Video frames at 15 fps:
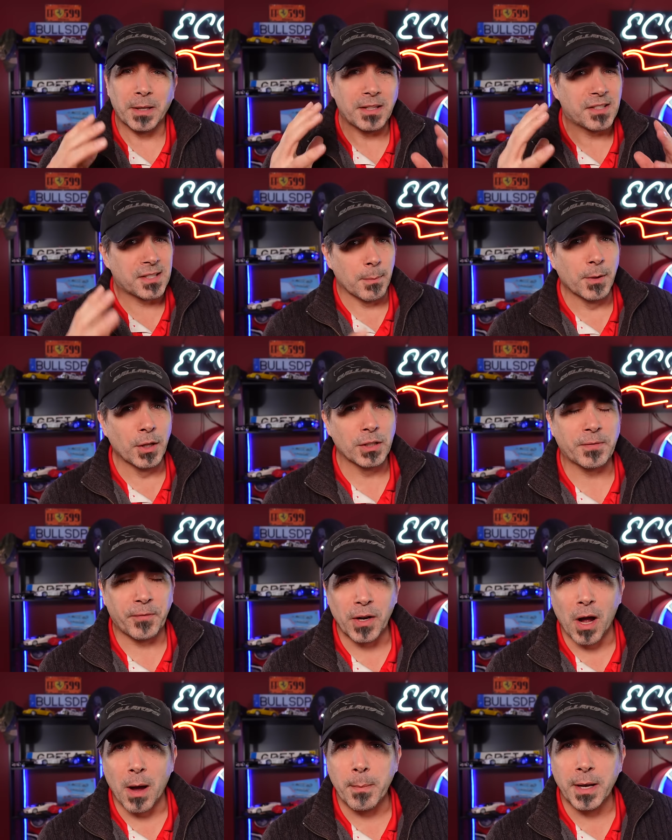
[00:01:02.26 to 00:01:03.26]
but some of those
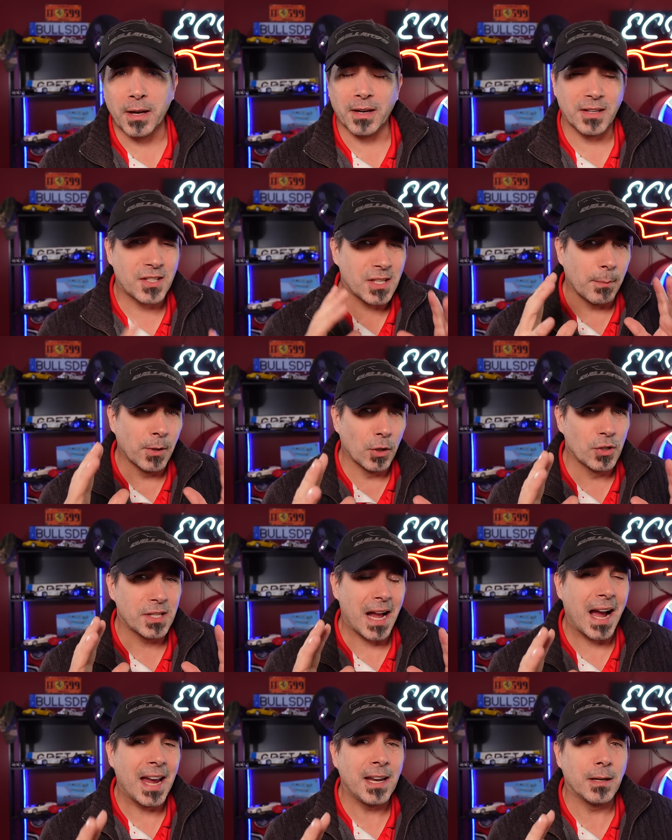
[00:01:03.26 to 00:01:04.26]
phenomena and some of those
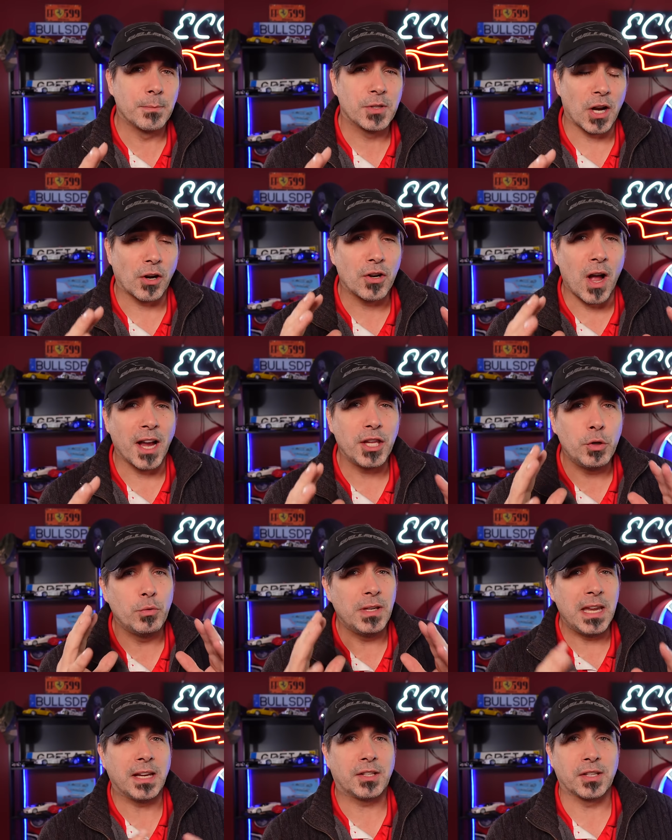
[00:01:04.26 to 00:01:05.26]
items are not
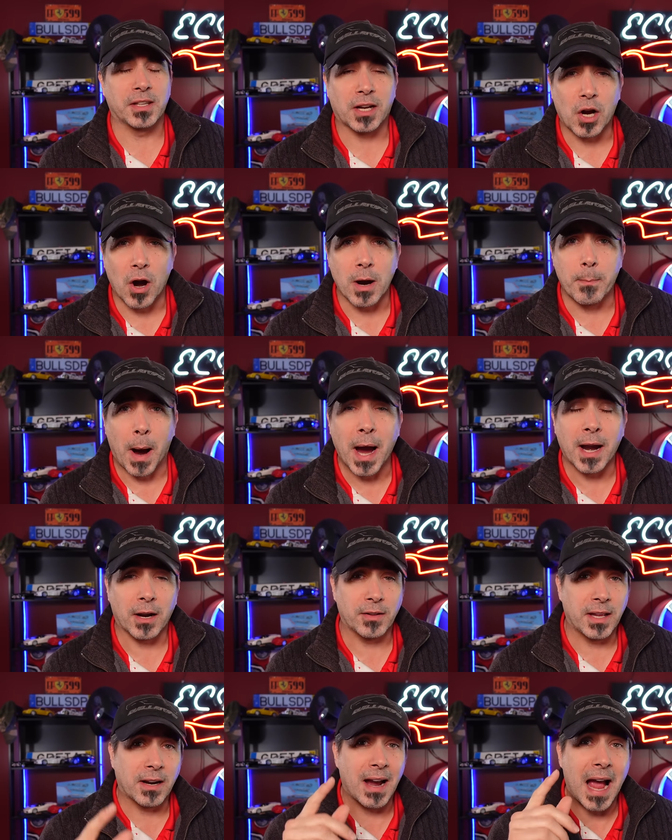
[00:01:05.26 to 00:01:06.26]
unique to the car
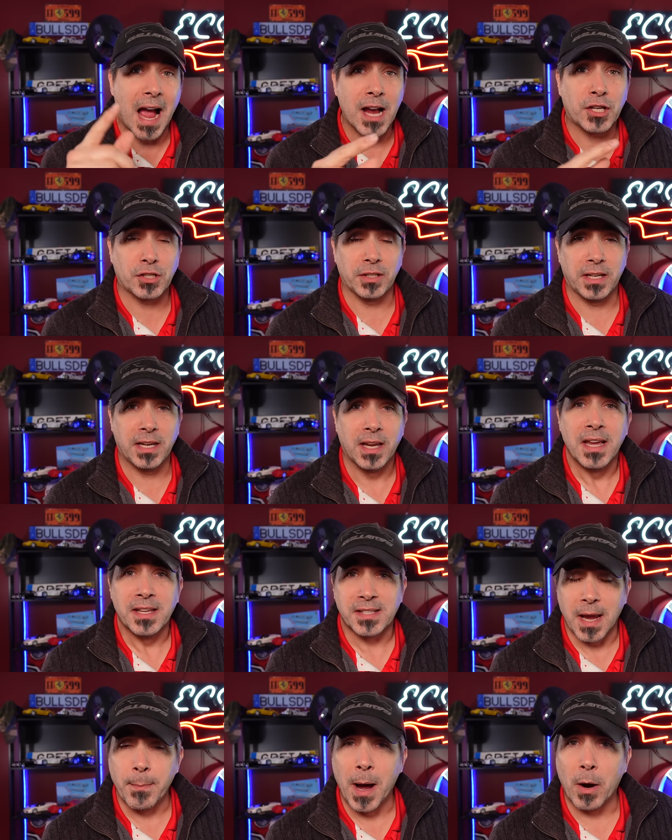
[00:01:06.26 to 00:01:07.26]
buyer. They're actually
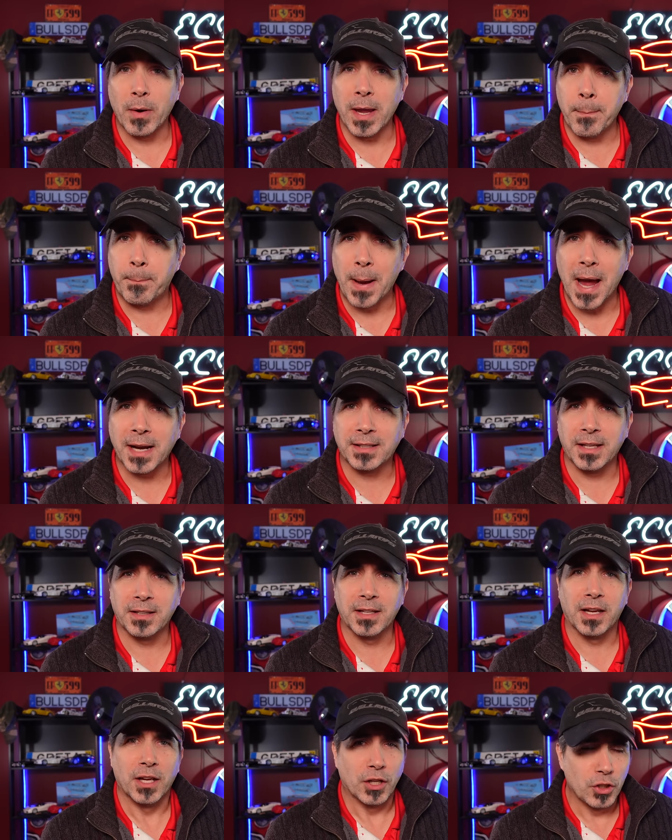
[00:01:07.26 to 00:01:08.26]
somehow impacting
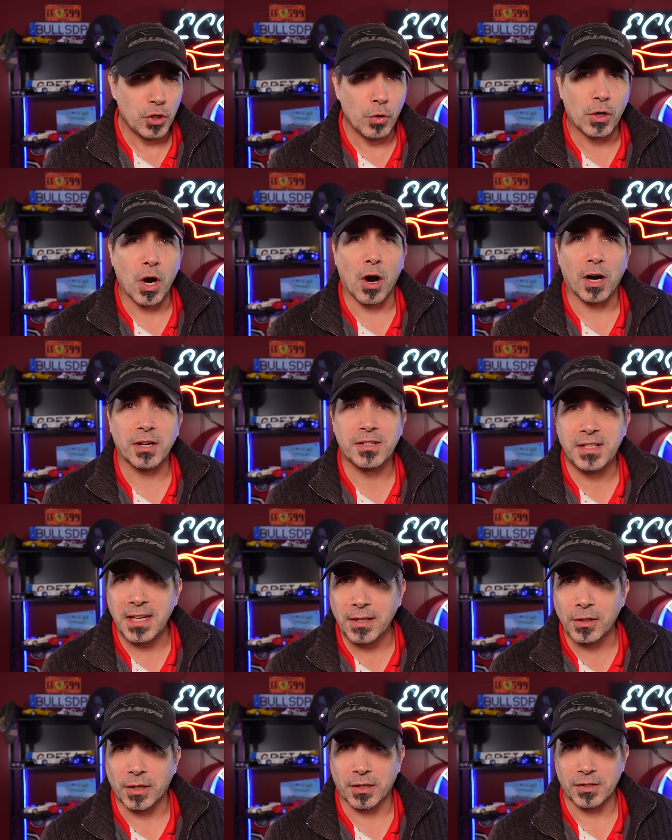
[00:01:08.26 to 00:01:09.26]
the new car
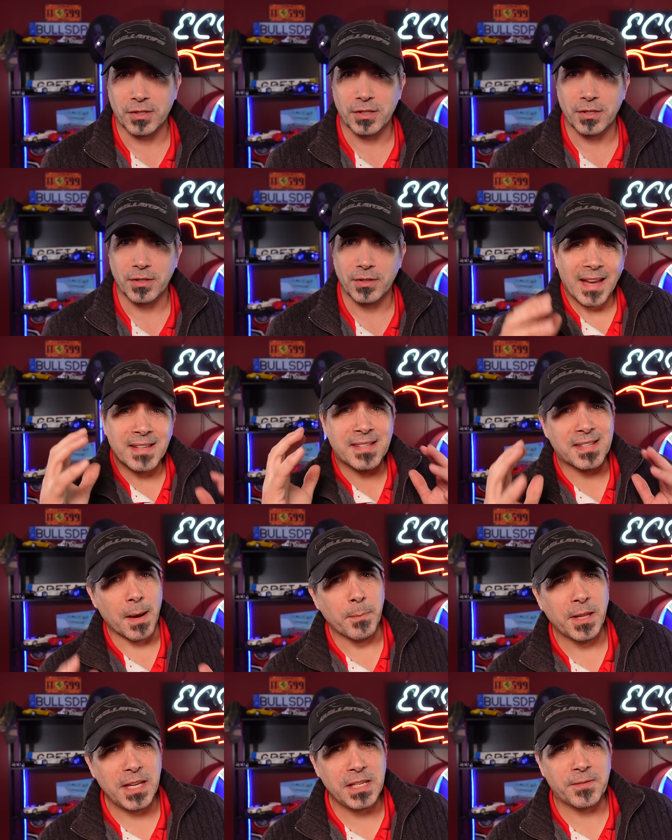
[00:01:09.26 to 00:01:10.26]
dealers. And
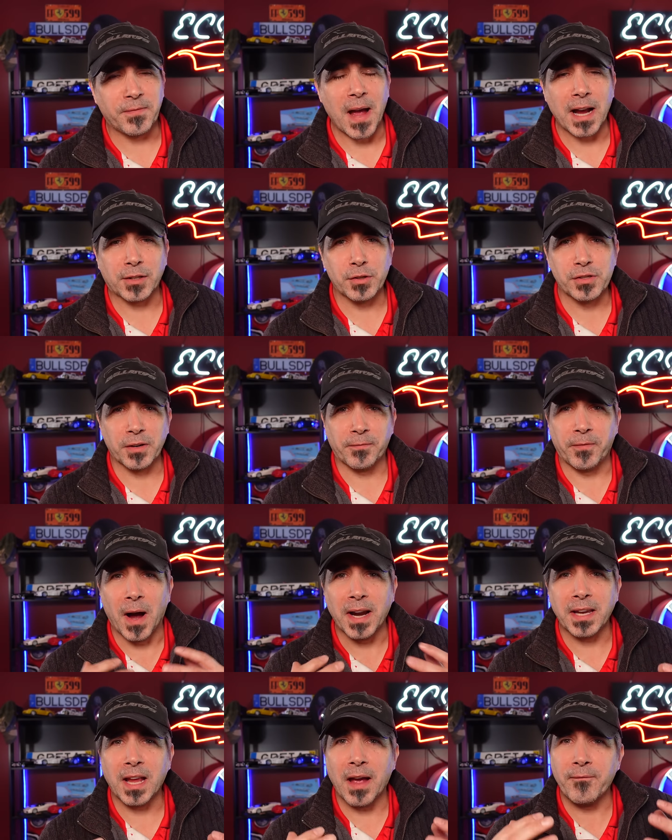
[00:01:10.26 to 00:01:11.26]
some of these factors are
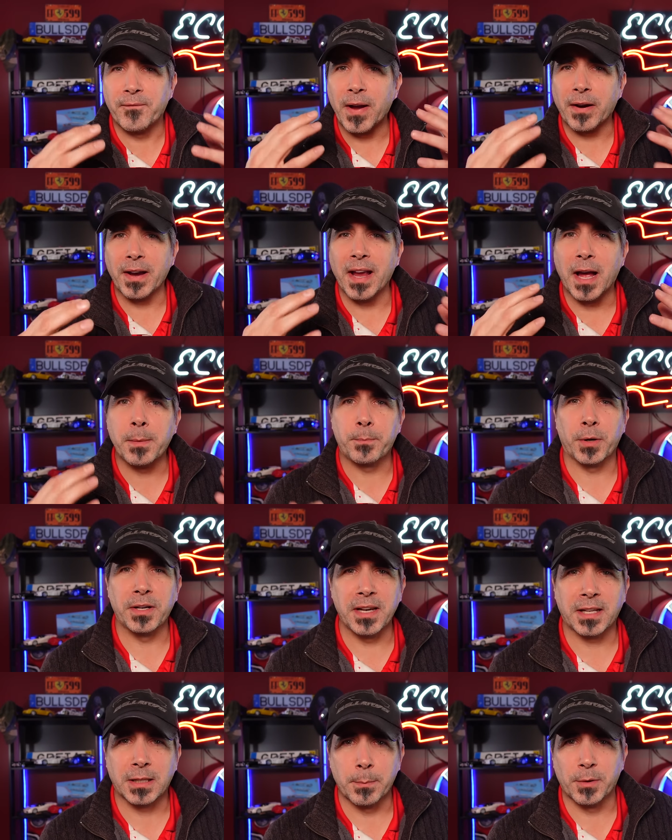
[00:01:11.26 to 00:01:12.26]
finding a very
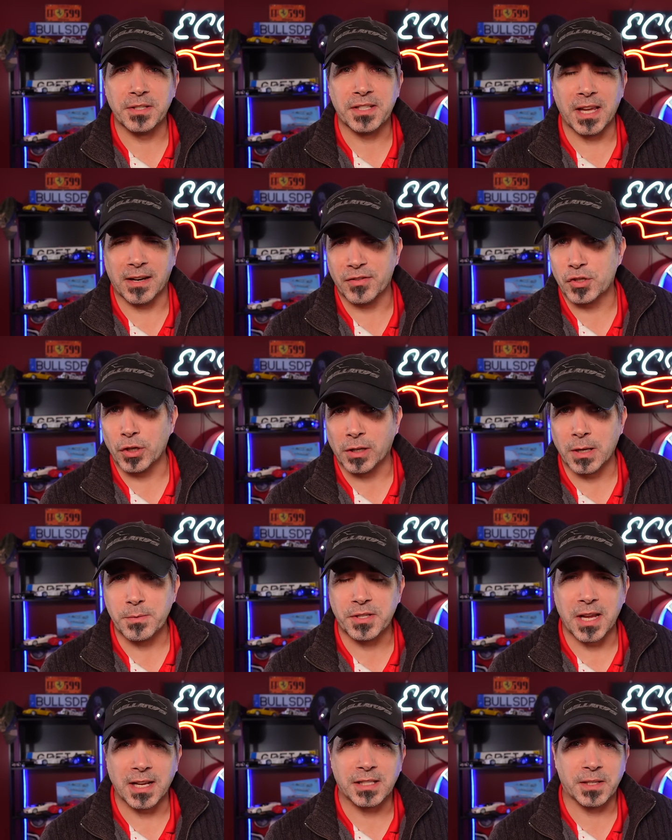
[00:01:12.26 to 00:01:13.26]
unpredictable set of
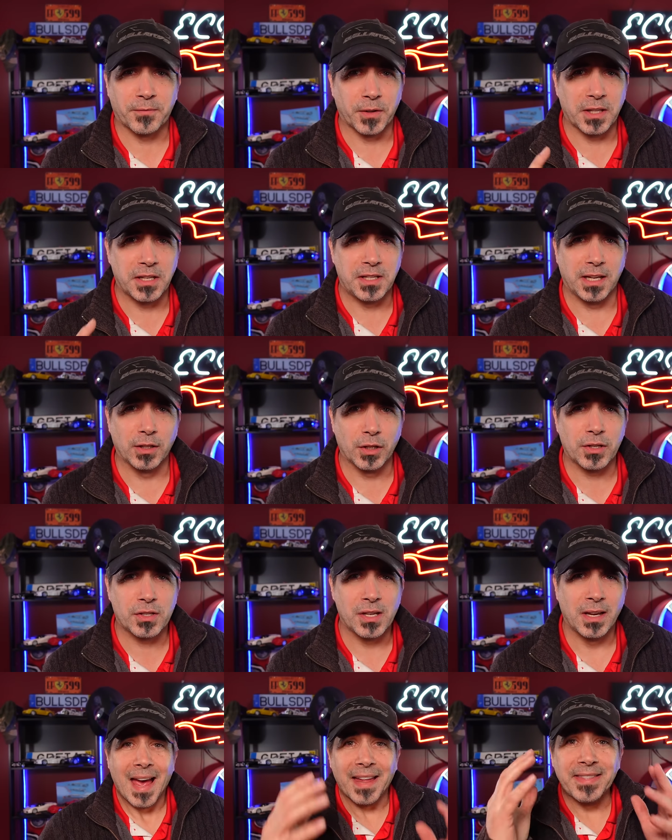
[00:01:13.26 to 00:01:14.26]
circumstances for the
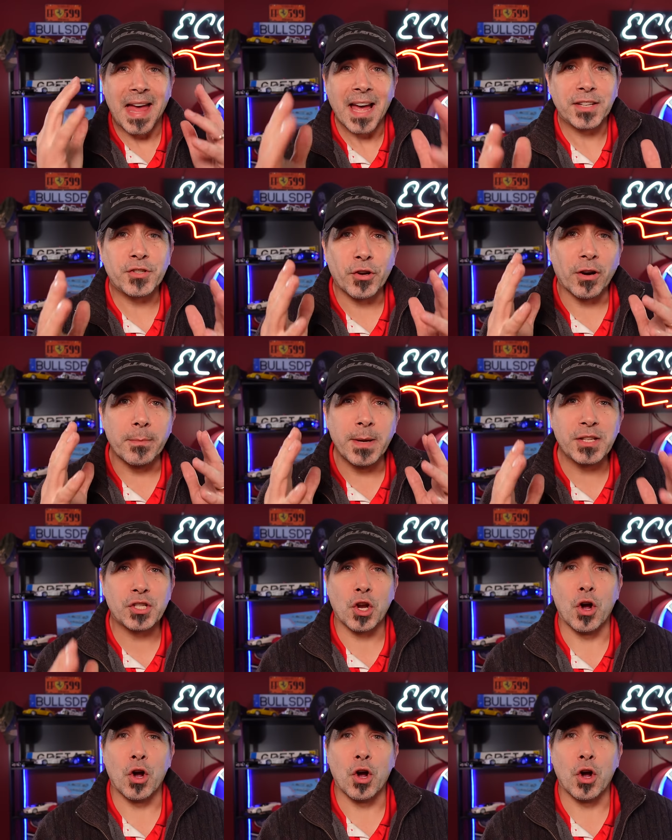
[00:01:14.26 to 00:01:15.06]
dealers. And that term is